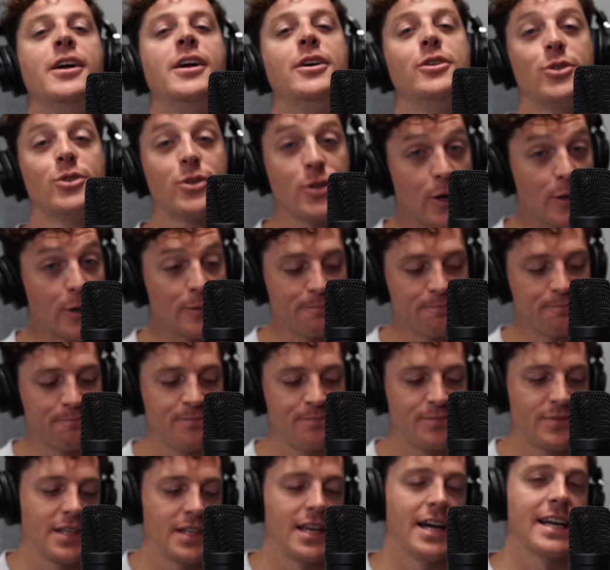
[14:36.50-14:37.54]
So,
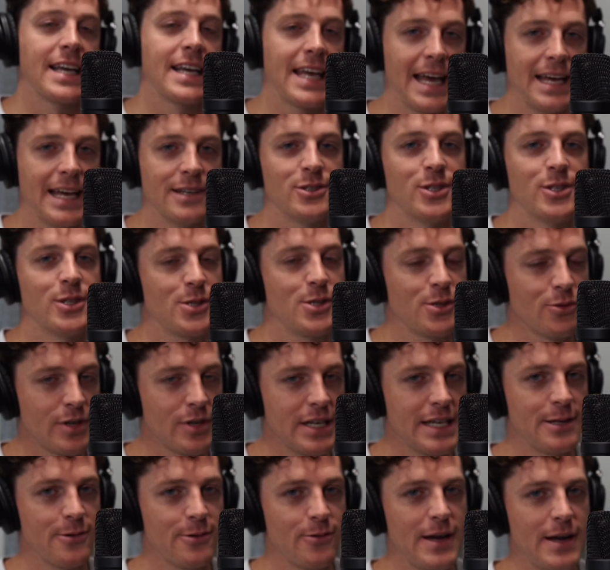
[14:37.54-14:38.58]
again, just to
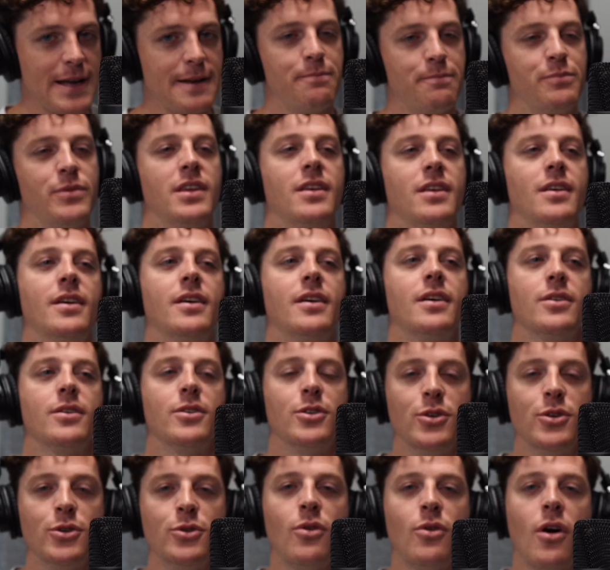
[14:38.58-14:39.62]
reiterate,
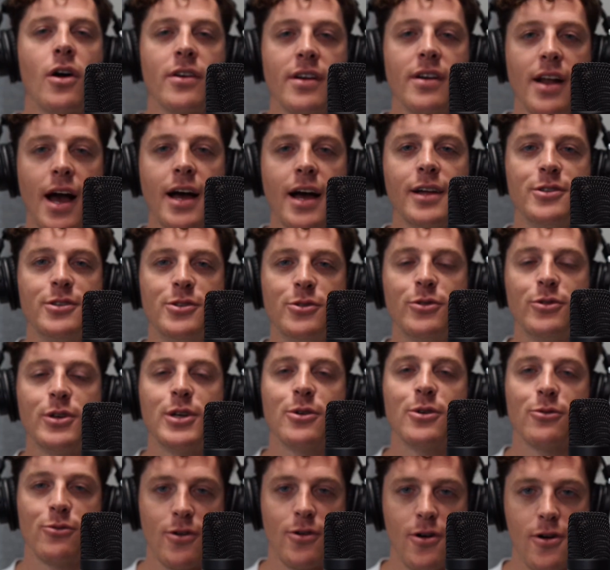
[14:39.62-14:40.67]
you are not doing
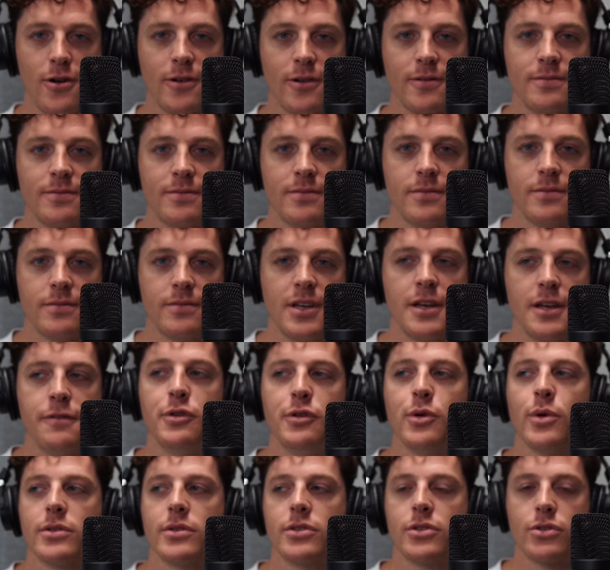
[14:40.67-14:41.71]
it wrong. If
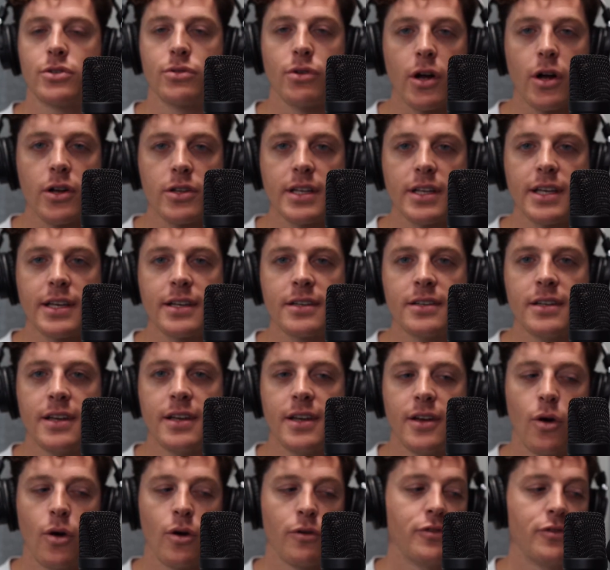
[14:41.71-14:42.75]
you are struggling
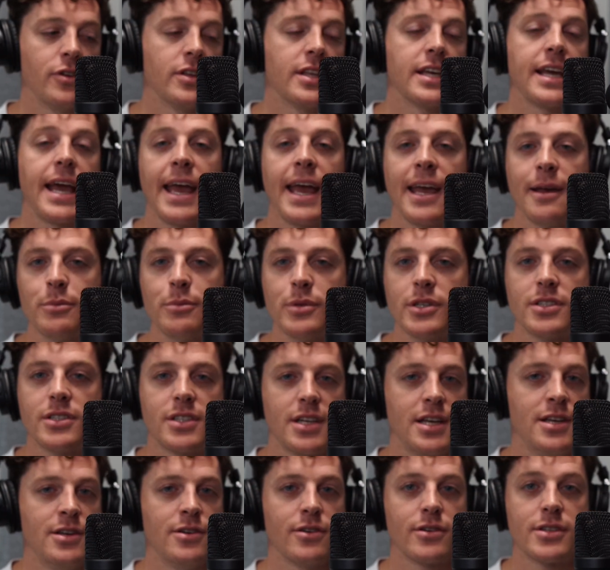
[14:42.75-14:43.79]
or feeling aimless
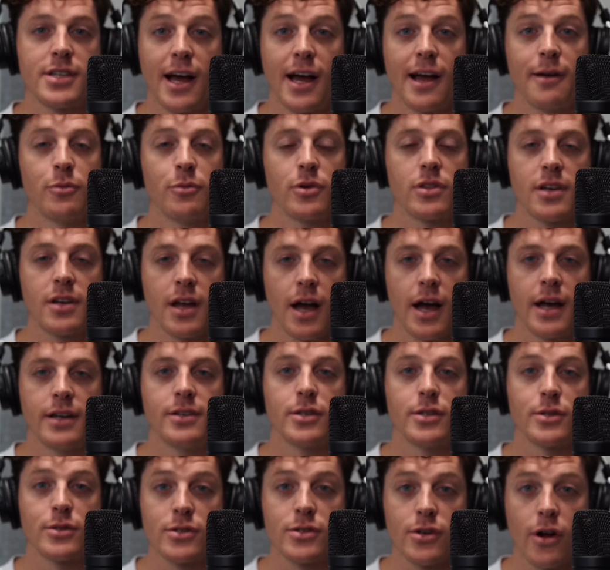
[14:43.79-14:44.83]
in your time with God
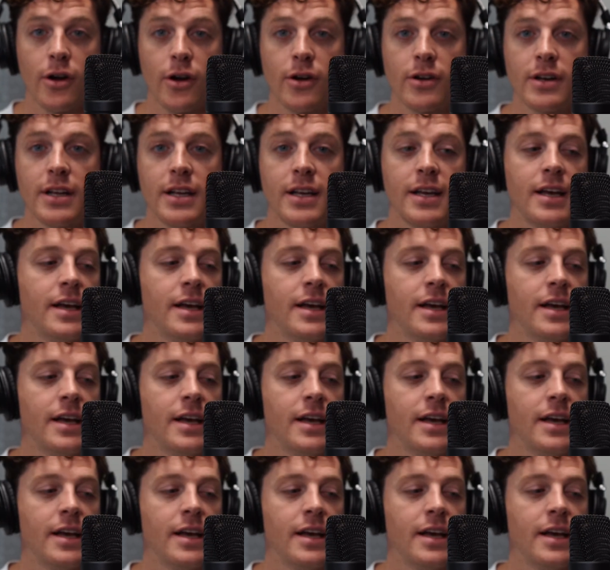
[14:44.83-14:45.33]
to start,